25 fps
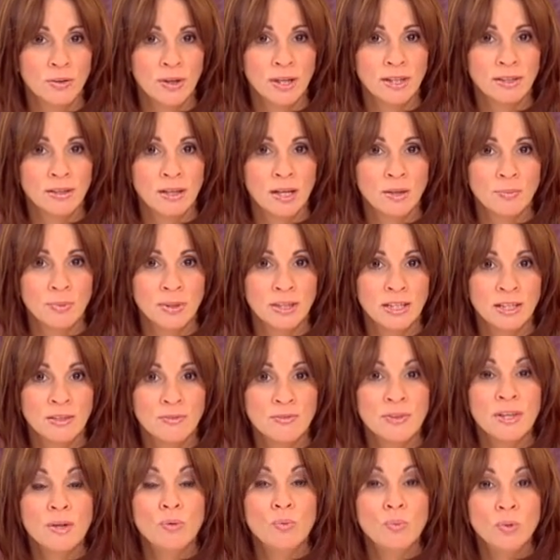and I believe
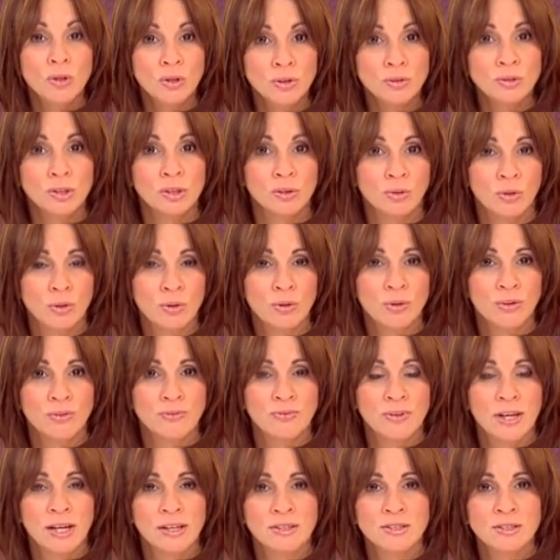they will know all the
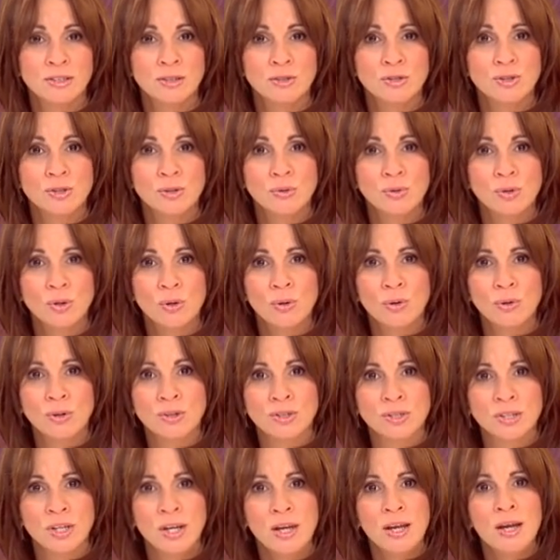facts in due course.